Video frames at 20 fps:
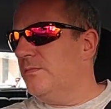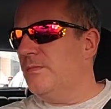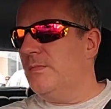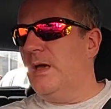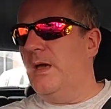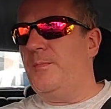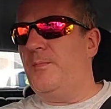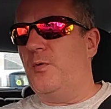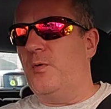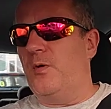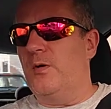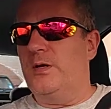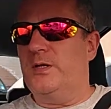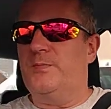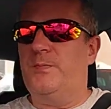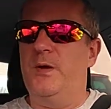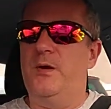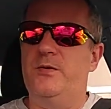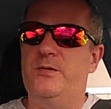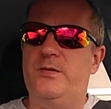April got
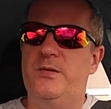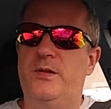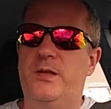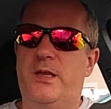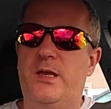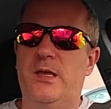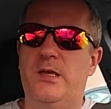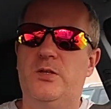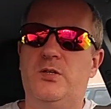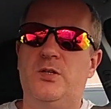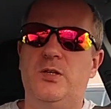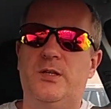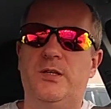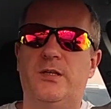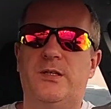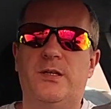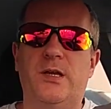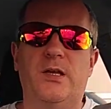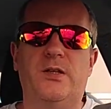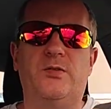experience in the kitchen,
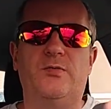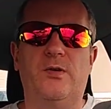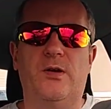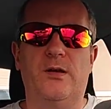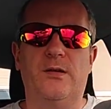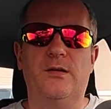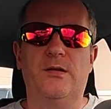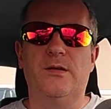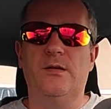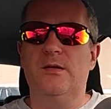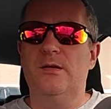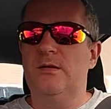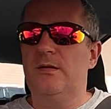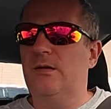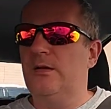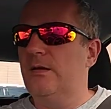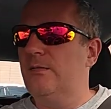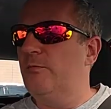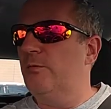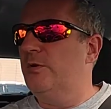etc.,
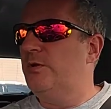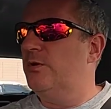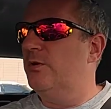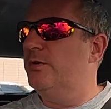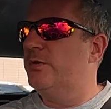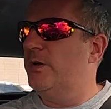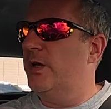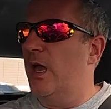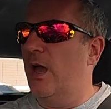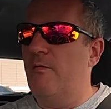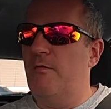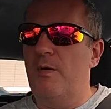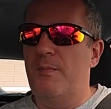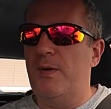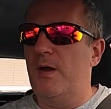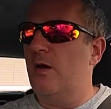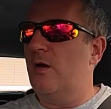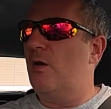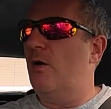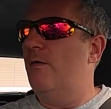which also gave her a
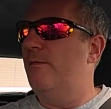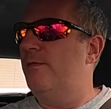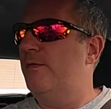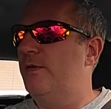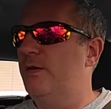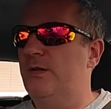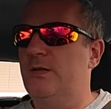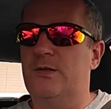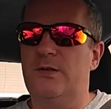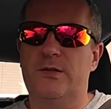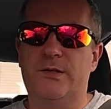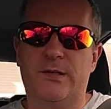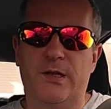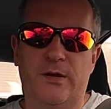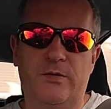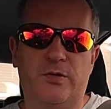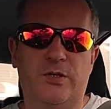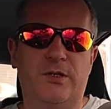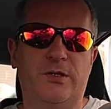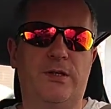bit of confidence, because
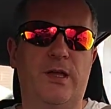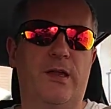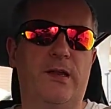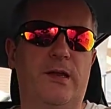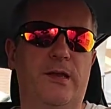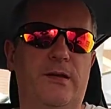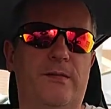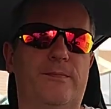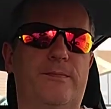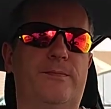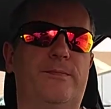now she's done it.